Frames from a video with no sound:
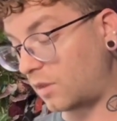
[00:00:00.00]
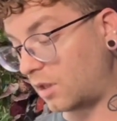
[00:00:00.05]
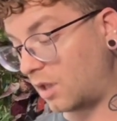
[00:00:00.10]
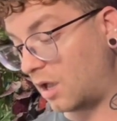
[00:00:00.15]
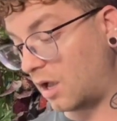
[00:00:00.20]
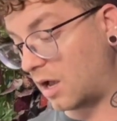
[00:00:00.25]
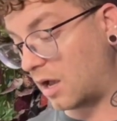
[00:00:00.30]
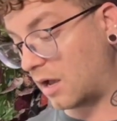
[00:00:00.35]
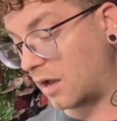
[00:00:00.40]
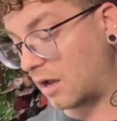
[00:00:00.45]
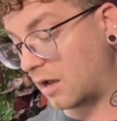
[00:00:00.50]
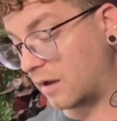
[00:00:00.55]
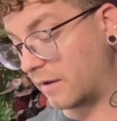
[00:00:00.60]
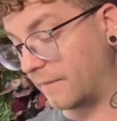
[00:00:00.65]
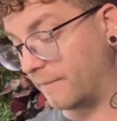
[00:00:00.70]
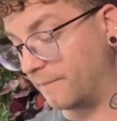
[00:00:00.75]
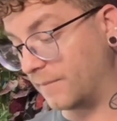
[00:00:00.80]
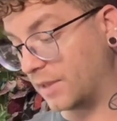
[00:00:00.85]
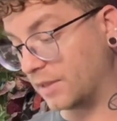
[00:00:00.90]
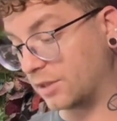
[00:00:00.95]

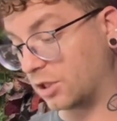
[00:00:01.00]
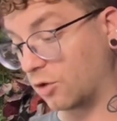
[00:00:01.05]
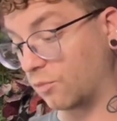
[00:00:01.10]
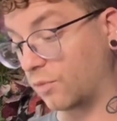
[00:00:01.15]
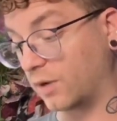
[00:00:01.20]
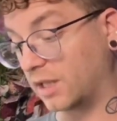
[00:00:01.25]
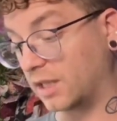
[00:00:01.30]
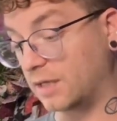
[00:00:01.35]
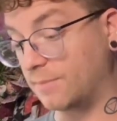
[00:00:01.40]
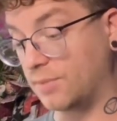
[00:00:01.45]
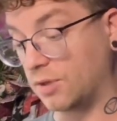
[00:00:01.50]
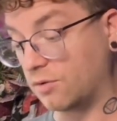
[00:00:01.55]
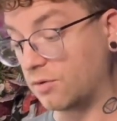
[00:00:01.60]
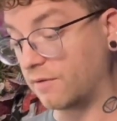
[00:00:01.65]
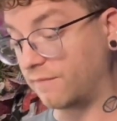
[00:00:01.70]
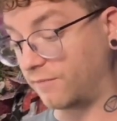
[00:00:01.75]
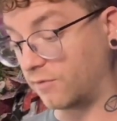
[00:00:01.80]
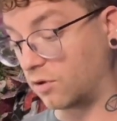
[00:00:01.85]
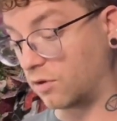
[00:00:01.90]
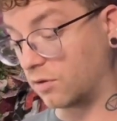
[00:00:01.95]
They're really
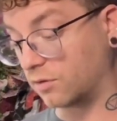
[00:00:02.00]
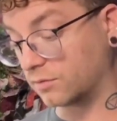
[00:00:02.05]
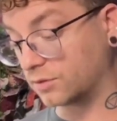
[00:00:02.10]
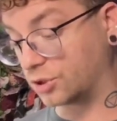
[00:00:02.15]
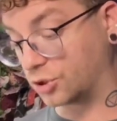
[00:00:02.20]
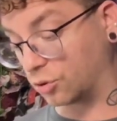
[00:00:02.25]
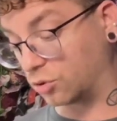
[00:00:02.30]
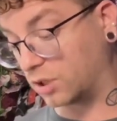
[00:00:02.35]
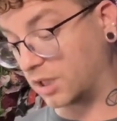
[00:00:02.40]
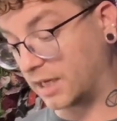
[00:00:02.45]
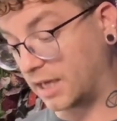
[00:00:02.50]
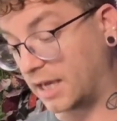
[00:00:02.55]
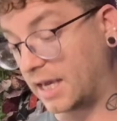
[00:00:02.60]
beautiful, truly.